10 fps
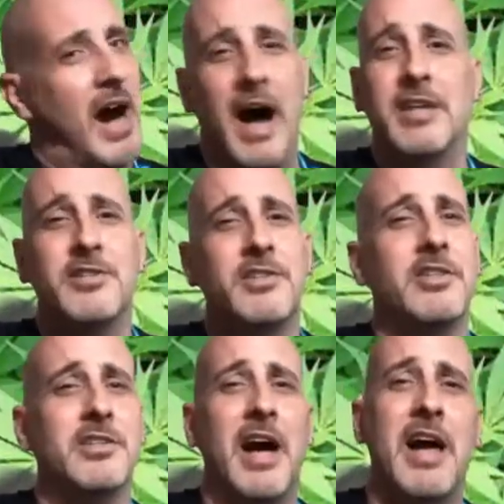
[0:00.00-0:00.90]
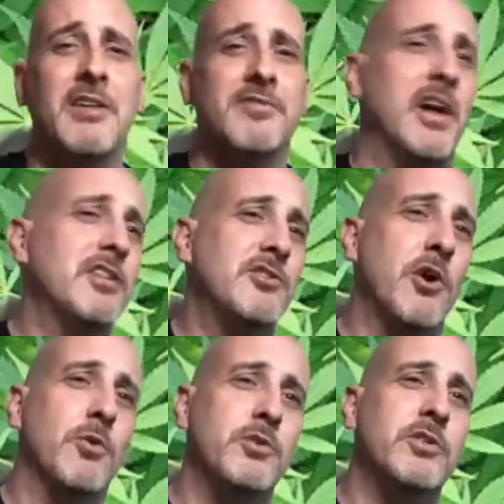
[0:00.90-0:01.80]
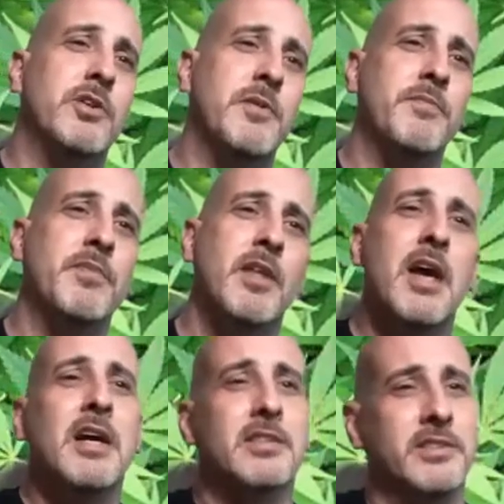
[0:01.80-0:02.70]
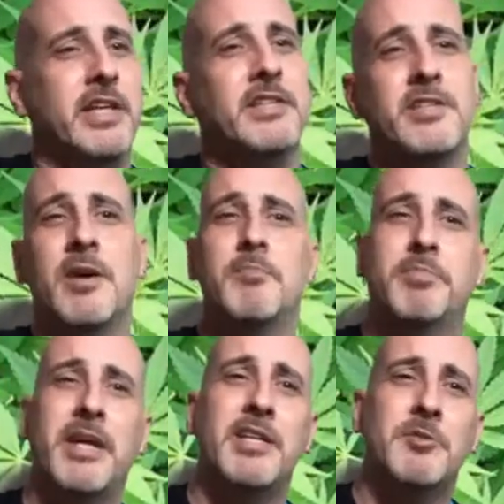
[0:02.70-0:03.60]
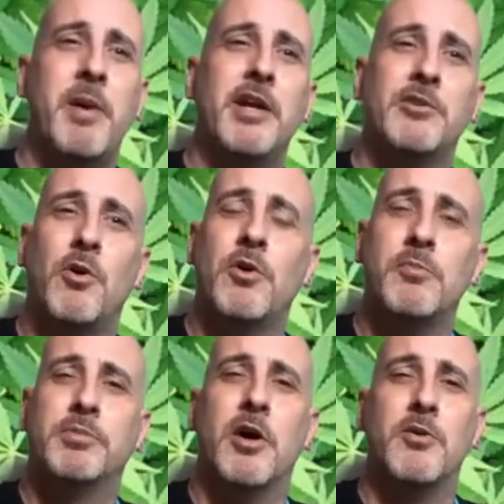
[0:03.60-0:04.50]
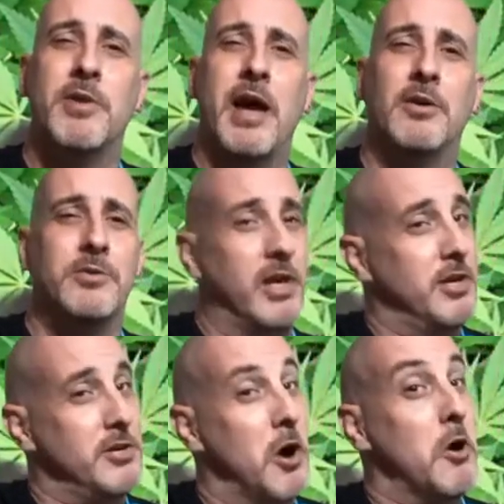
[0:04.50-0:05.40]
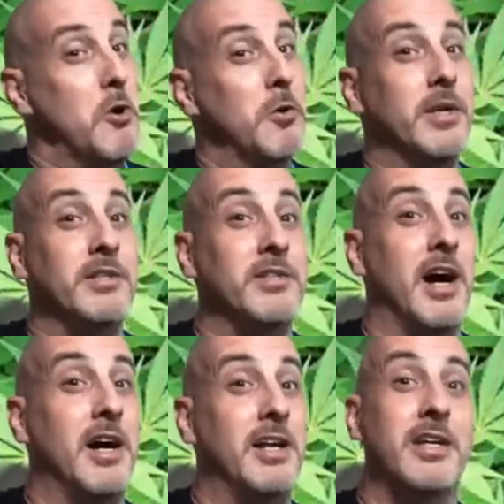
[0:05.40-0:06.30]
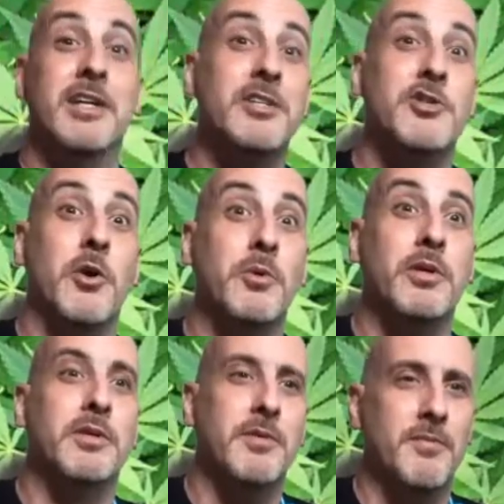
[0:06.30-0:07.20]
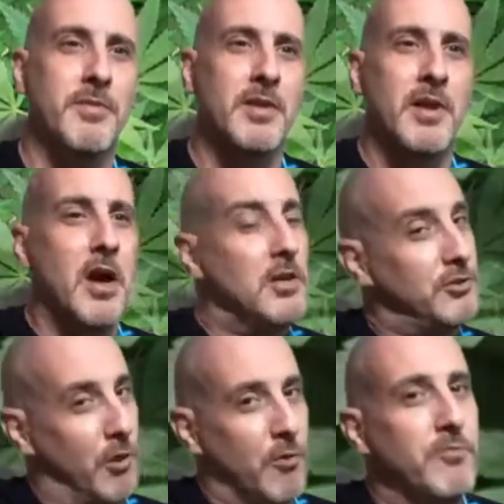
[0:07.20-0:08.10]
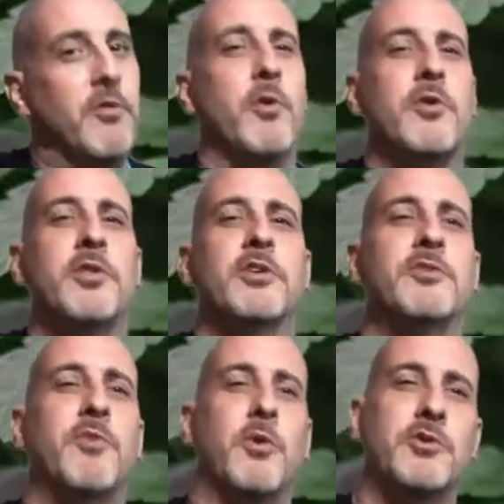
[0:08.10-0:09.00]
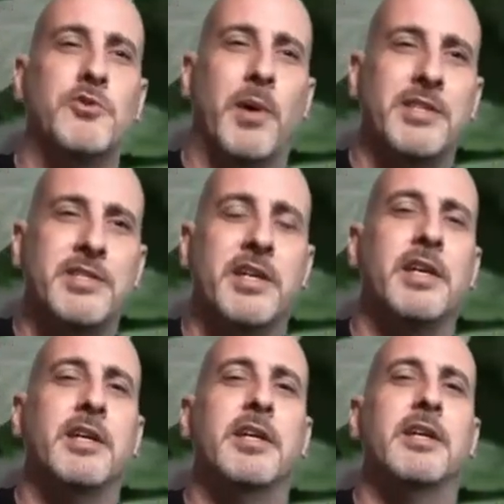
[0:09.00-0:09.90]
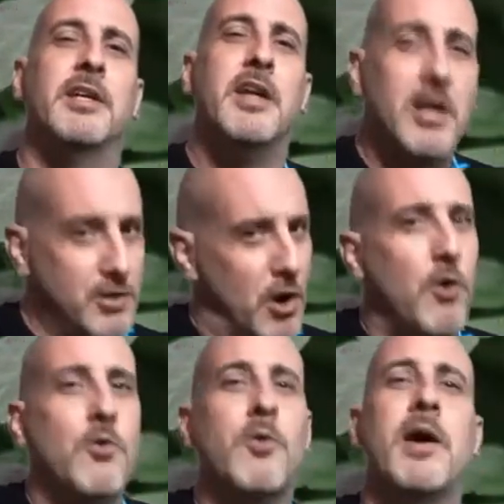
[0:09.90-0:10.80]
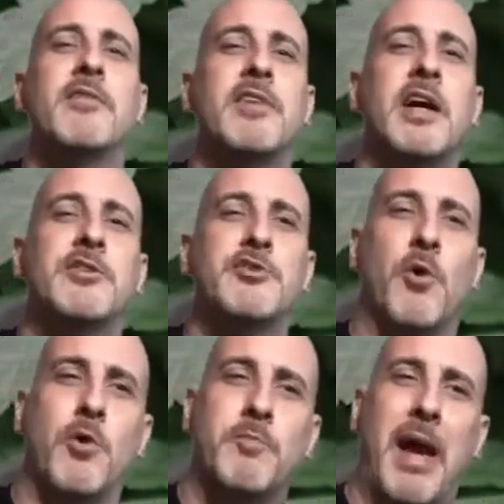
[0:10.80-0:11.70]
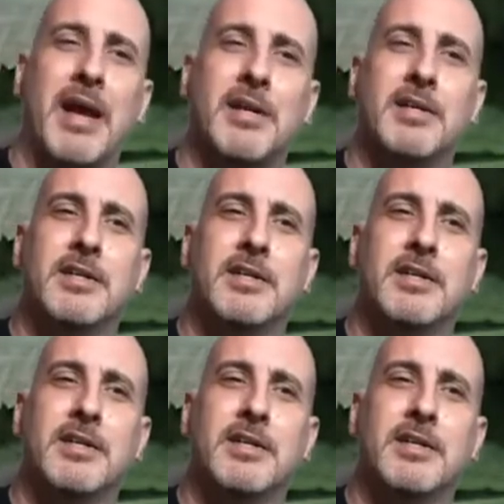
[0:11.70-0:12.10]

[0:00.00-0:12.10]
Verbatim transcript: I still have not toked, lit up, blazed, baked, or blown out, and no, it's not a joke. So for this 420, no, I've got your back.